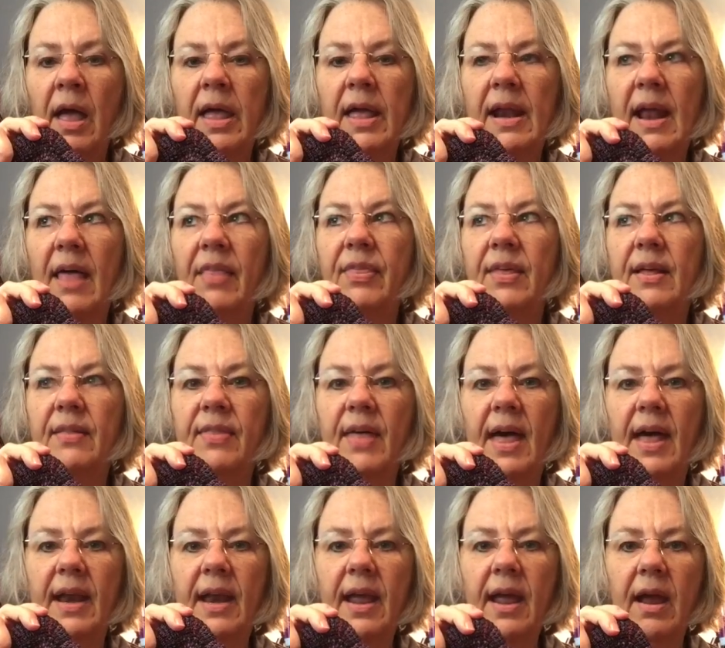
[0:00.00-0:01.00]
And I think
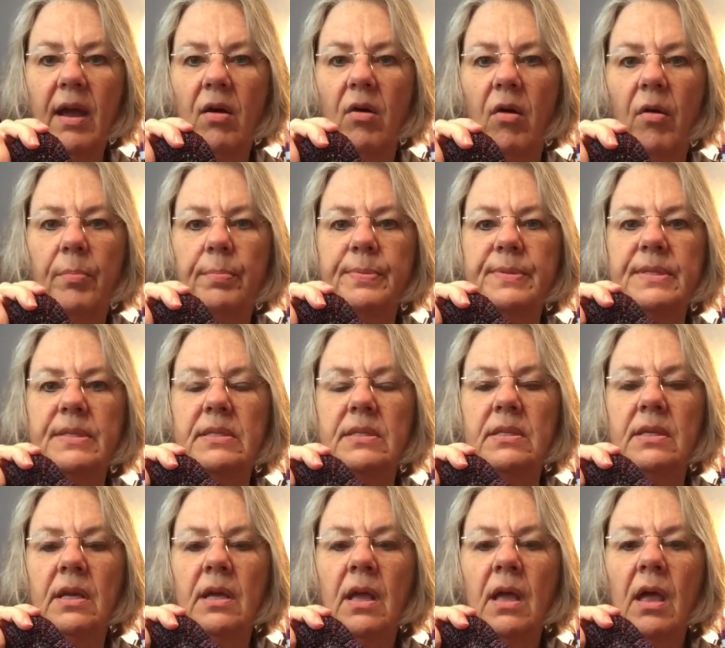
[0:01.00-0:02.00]
that
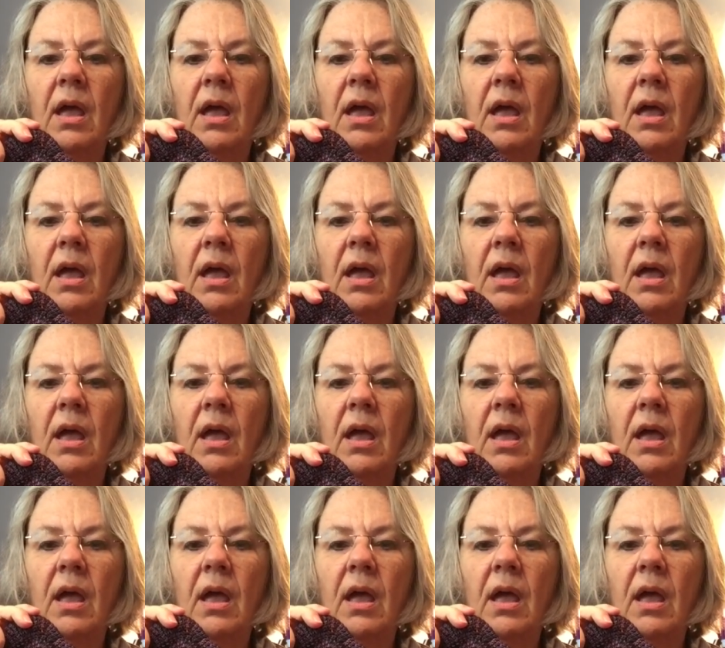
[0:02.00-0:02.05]
helps